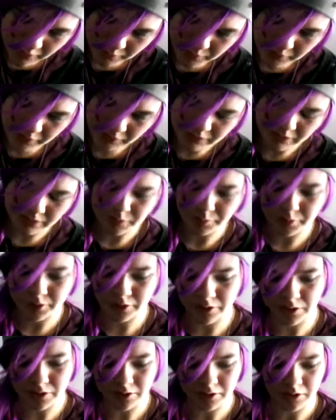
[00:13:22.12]
don't know, but it looks like the
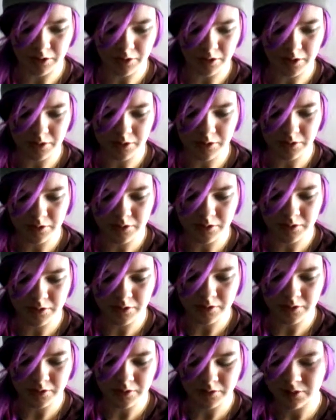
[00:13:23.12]
Purina logo.
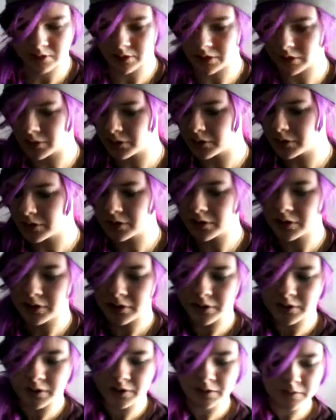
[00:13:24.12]
So
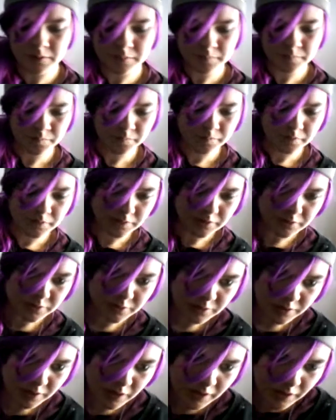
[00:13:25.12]

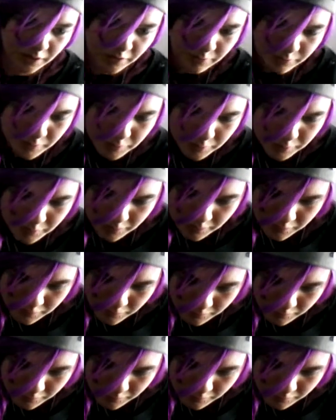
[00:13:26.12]
try not to rip it.